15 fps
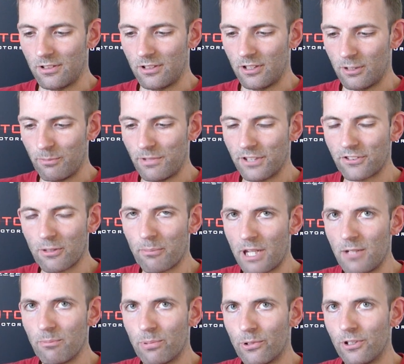that's the
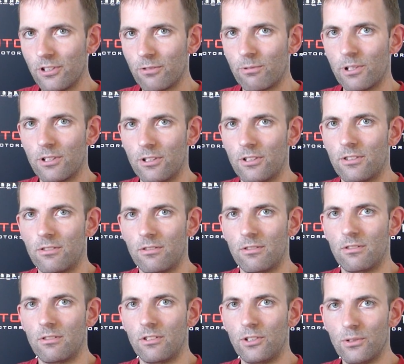main point, we're not
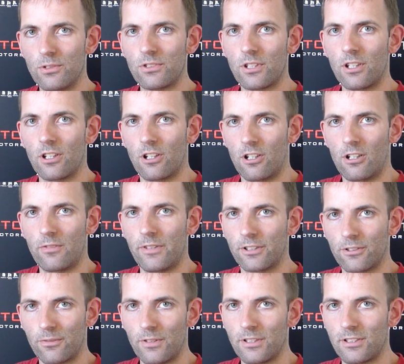using
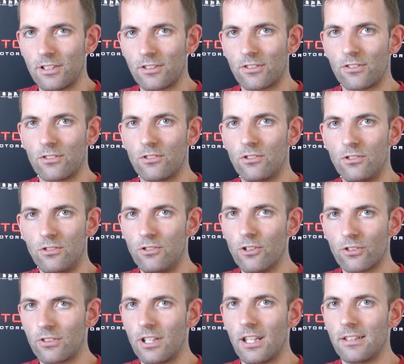rFactor physics
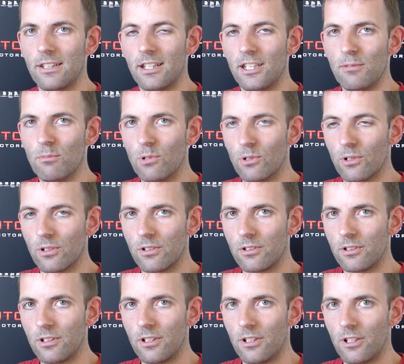just that anymore.
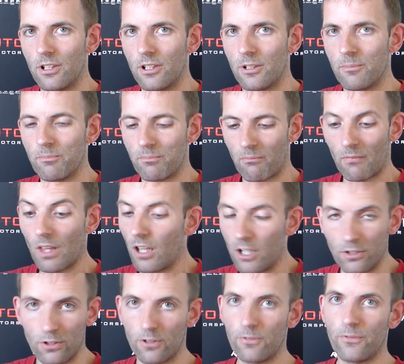
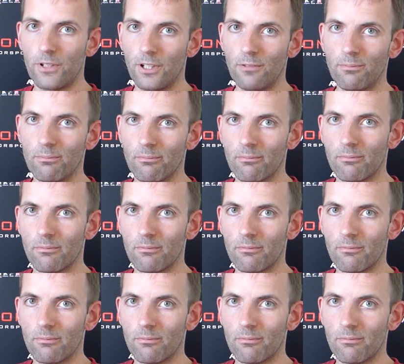Another thing,